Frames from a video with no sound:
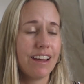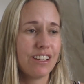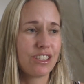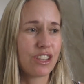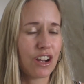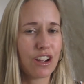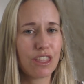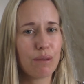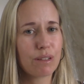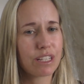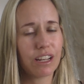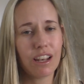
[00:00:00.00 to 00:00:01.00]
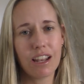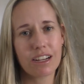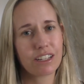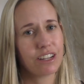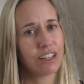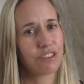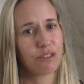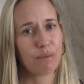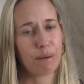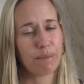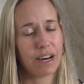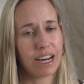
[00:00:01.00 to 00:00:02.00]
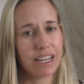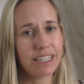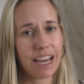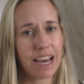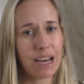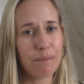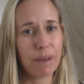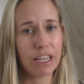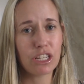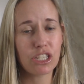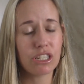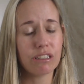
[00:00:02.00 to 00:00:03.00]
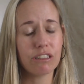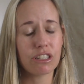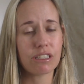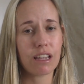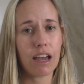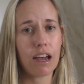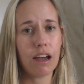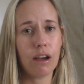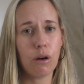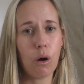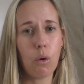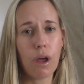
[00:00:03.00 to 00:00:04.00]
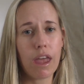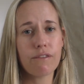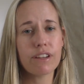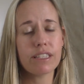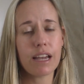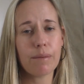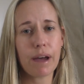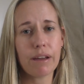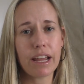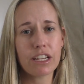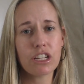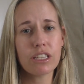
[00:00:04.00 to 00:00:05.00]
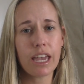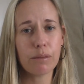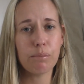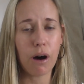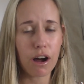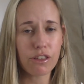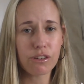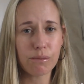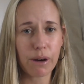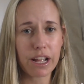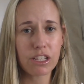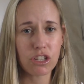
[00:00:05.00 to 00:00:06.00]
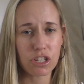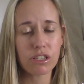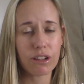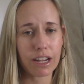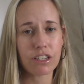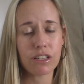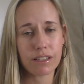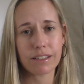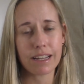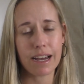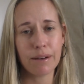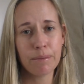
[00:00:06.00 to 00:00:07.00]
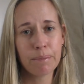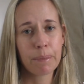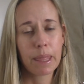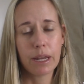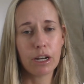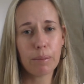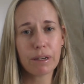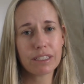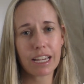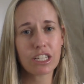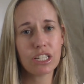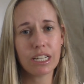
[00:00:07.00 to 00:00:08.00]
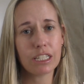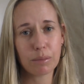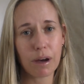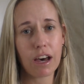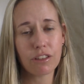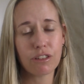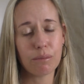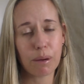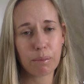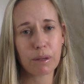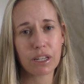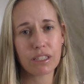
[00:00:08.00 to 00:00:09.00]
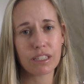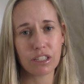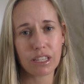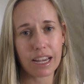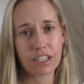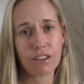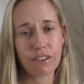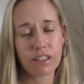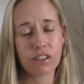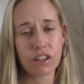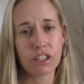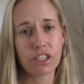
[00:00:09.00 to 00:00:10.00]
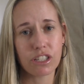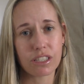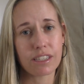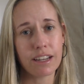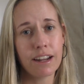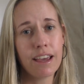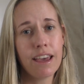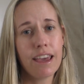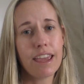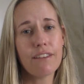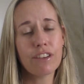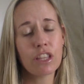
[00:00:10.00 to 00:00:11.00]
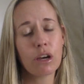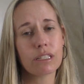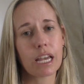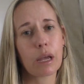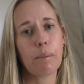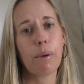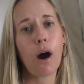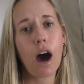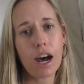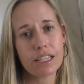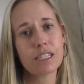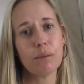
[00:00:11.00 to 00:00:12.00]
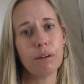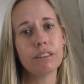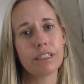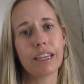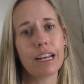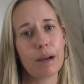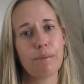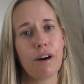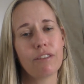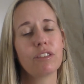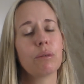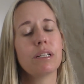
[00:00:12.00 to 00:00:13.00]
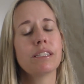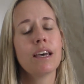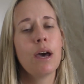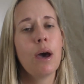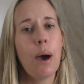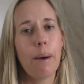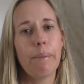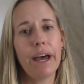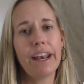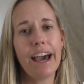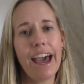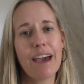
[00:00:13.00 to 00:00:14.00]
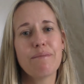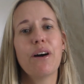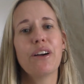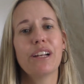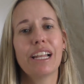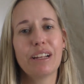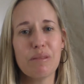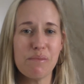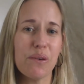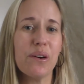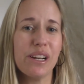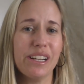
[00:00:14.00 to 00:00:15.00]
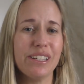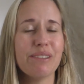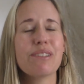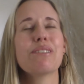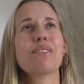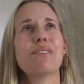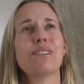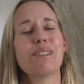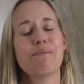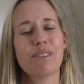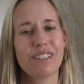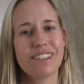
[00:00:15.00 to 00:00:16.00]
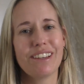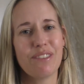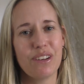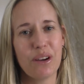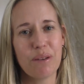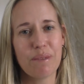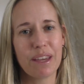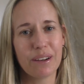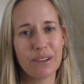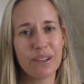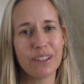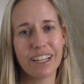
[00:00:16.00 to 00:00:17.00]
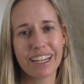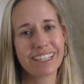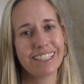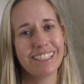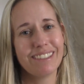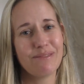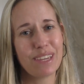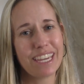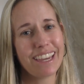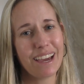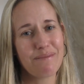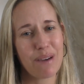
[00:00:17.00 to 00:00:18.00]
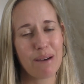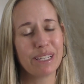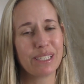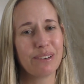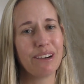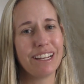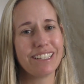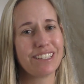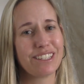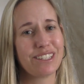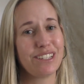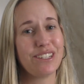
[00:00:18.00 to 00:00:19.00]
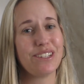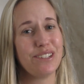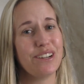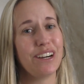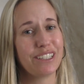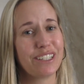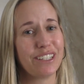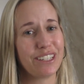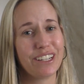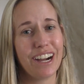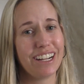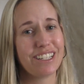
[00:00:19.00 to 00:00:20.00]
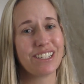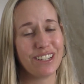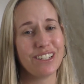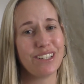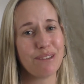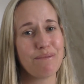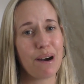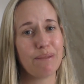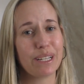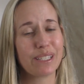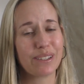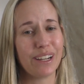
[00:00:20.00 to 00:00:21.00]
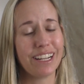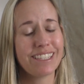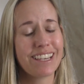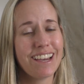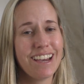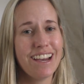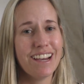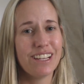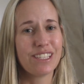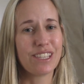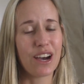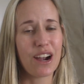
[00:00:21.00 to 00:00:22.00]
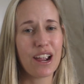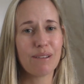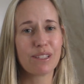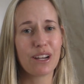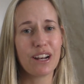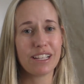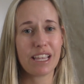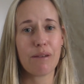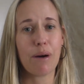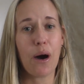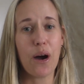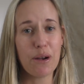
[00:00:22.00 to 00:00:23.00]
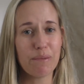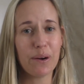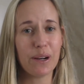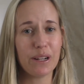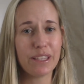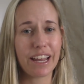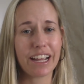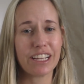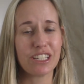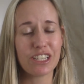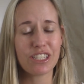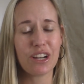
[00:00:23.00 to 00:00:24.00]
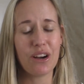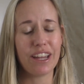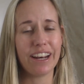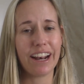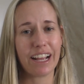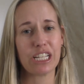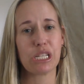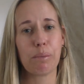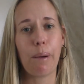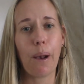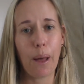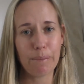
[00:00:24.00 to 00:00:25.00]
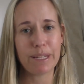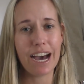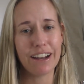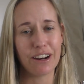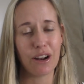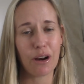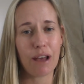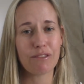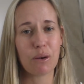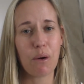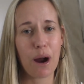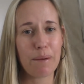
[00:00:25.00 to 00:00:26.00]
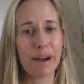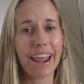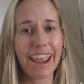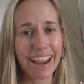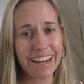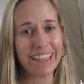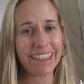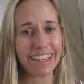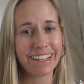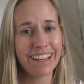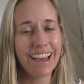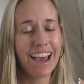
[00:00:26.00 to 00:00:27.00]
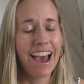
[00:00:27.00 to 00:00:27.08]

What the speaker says: So there was a lot going through my mind. I used to just, every time I'd actually take bathroom breaks just to actually sit down. Not because I actually needed the bathroom, but because it just actually felt so good to just sit, even though it was like impossible to get up afterwards. But I had my own little portaloo, which was awesome, because if you know me at all, like, me and public toilets just do not go. I don't do public toilets. So it was so nice to have my own portaloo that I could just go in and I could just plop down and not have to worry about anything.